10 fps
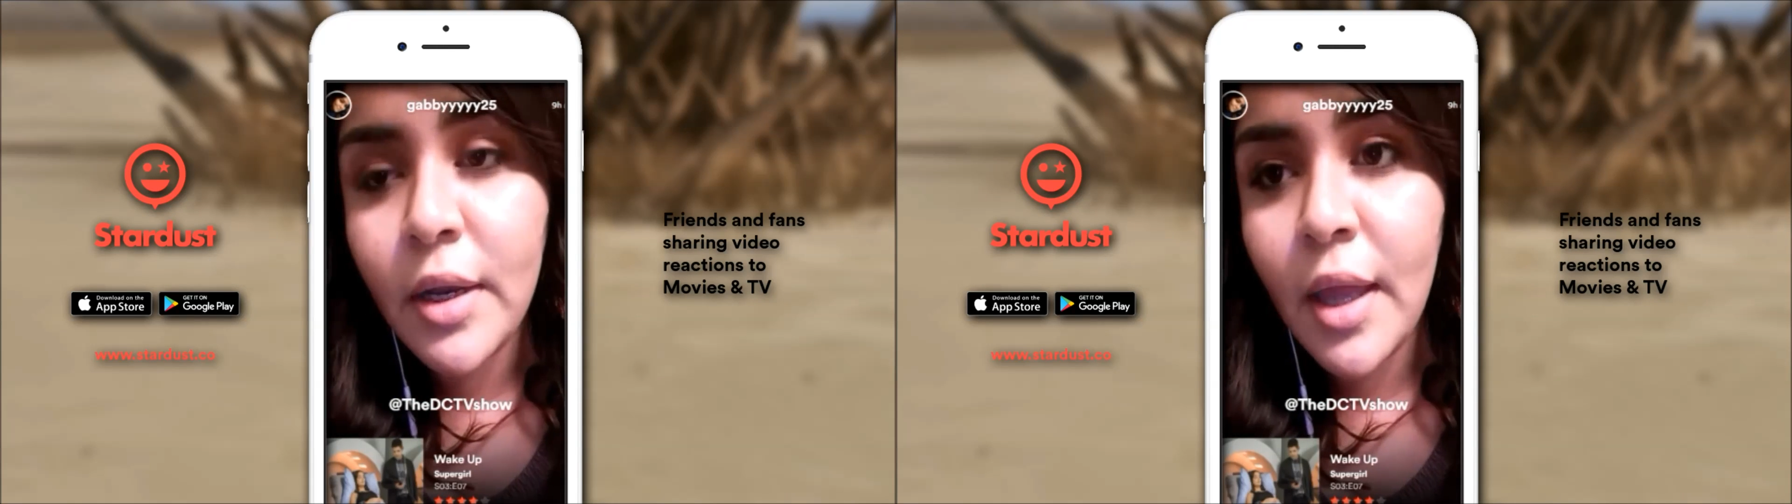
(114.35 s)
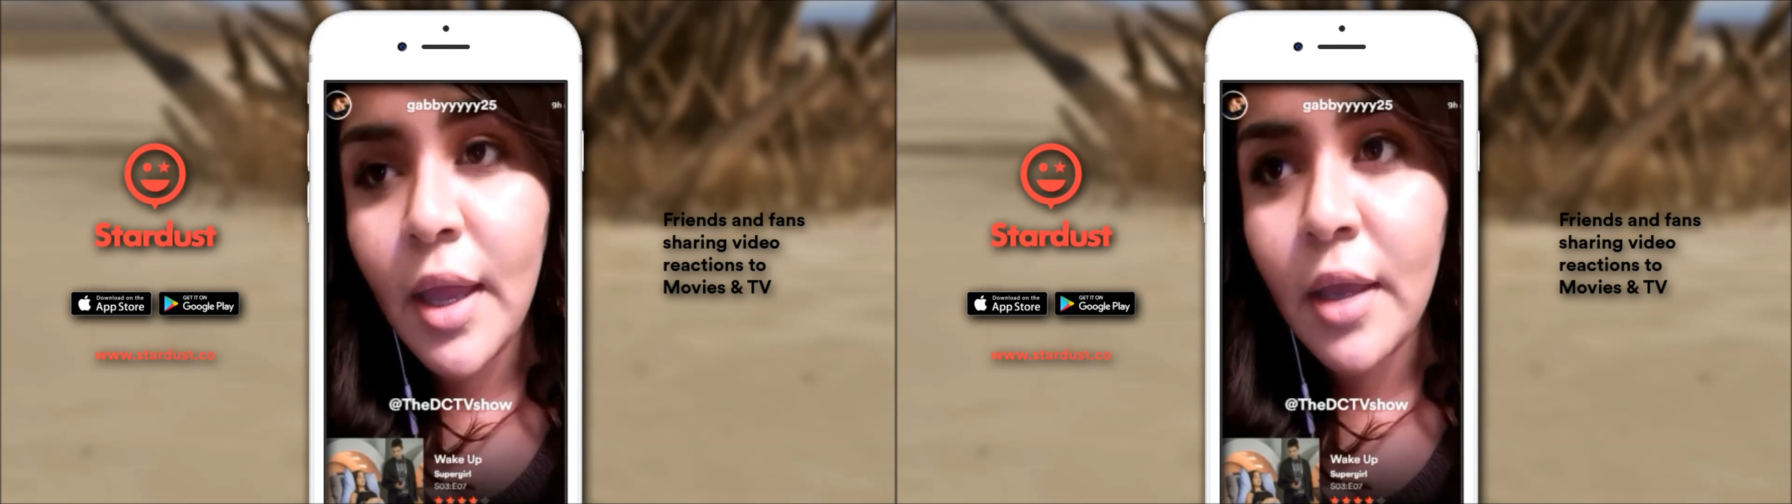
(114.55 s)

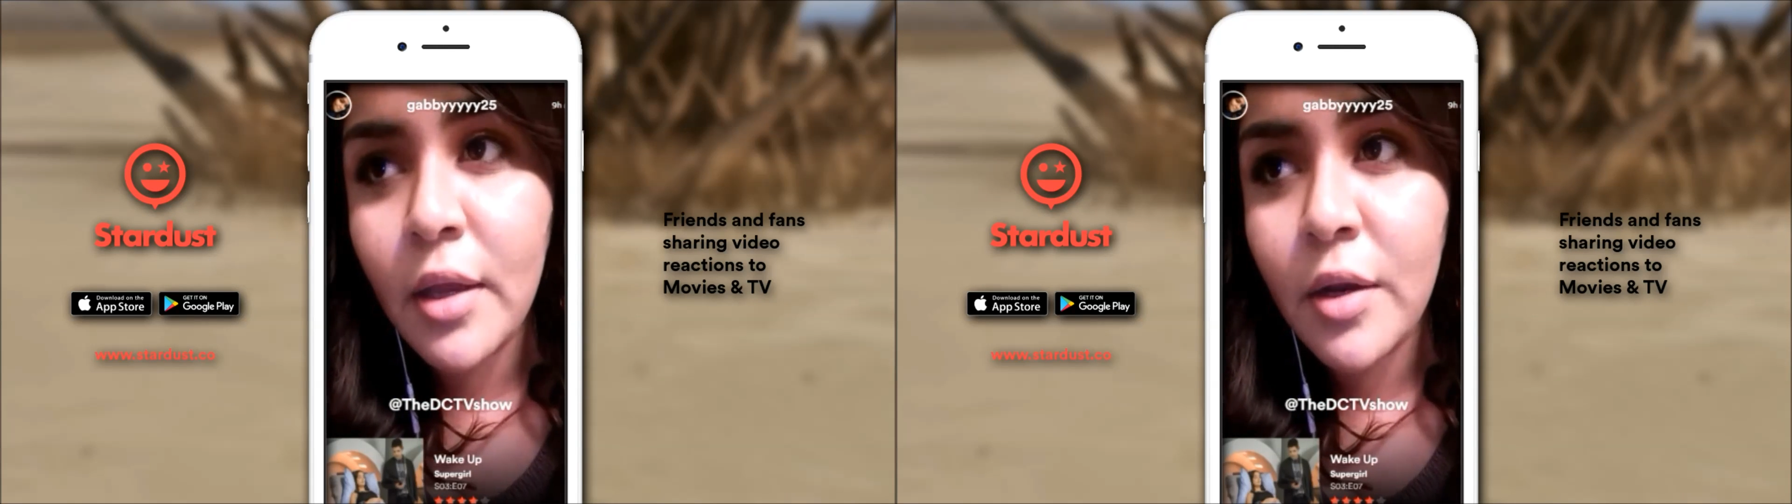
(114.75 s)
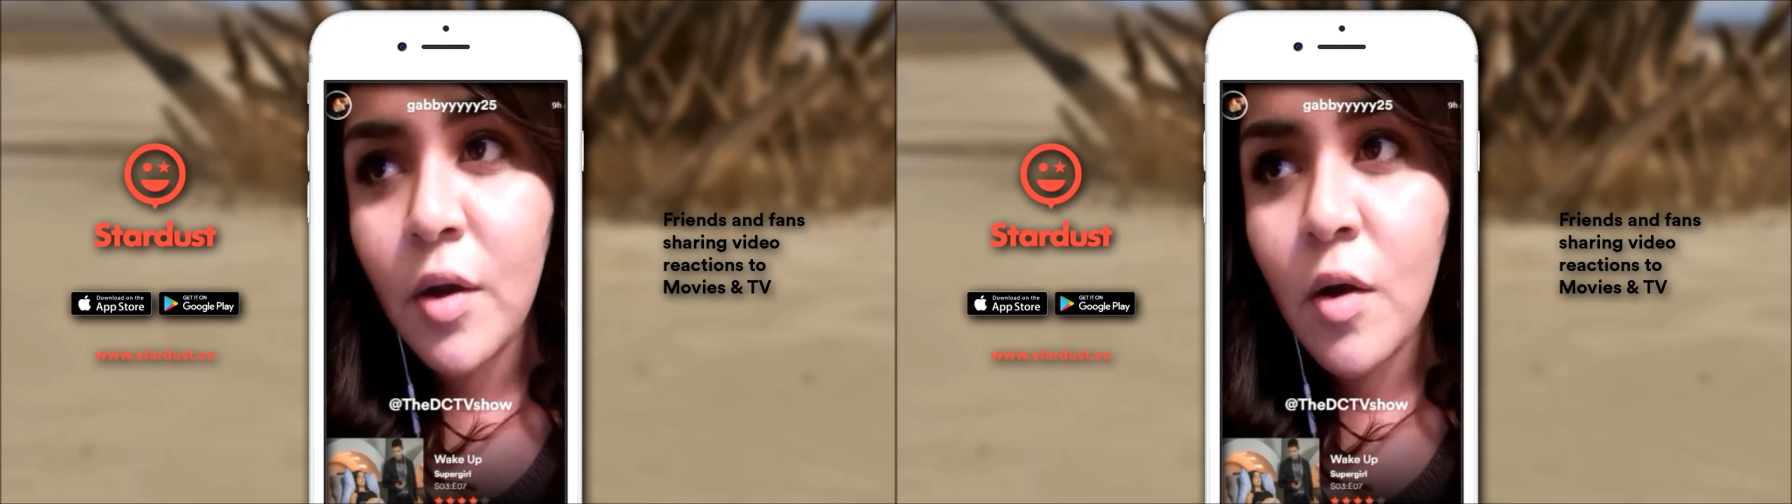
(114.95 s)
and
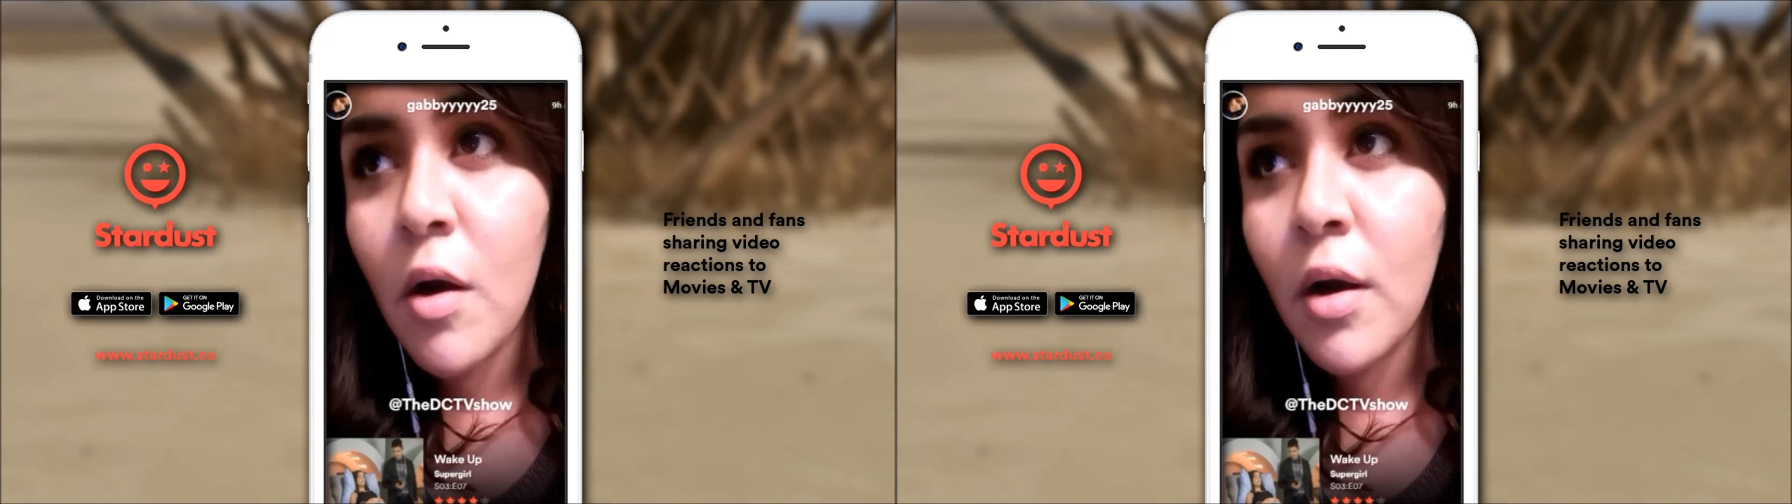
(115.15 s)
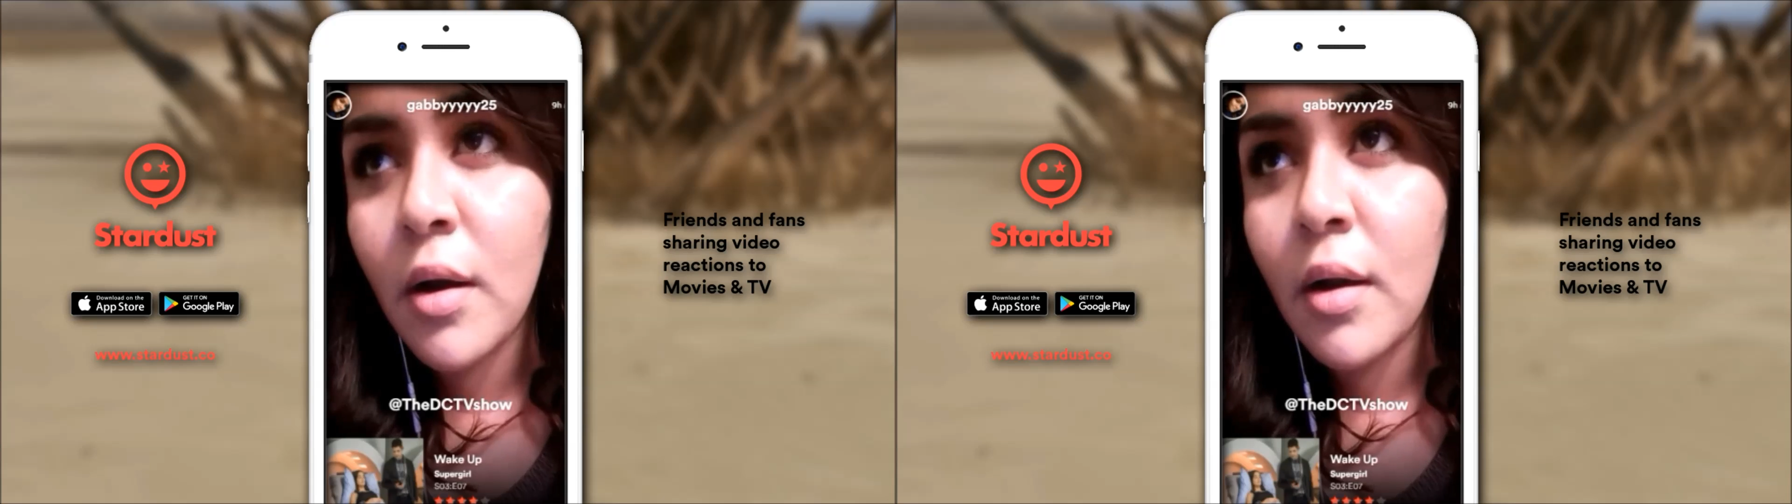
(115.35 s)

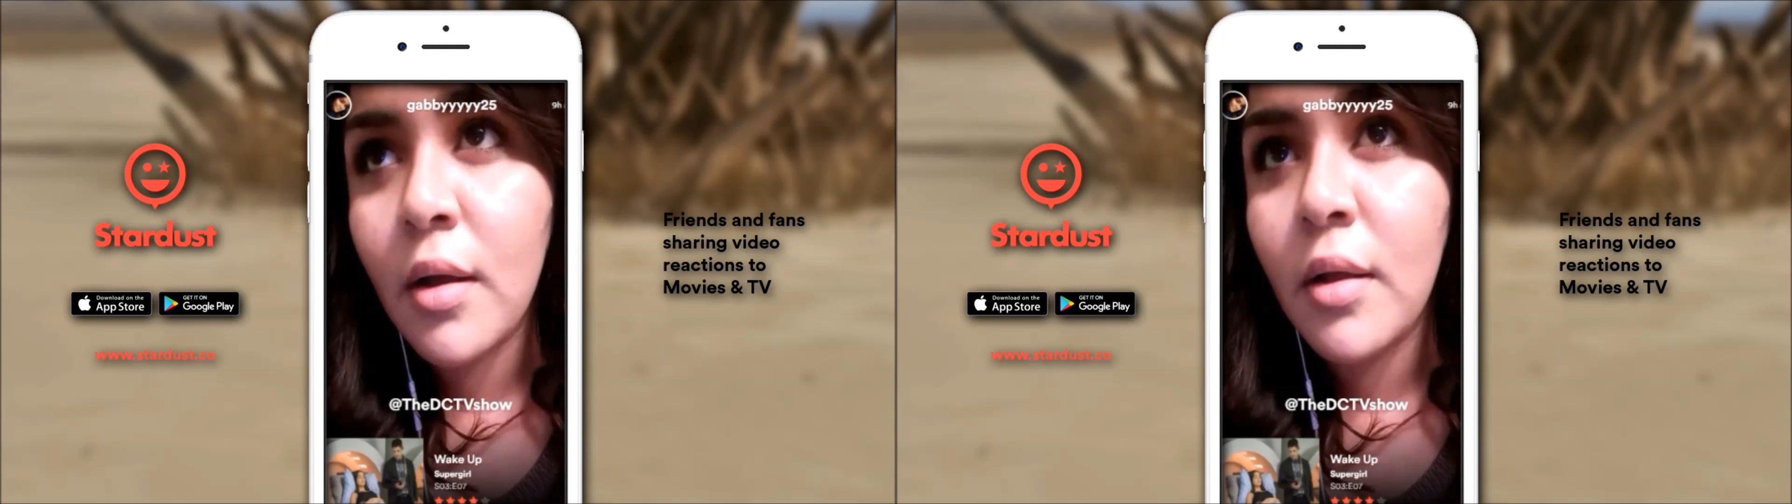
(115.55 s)
Kara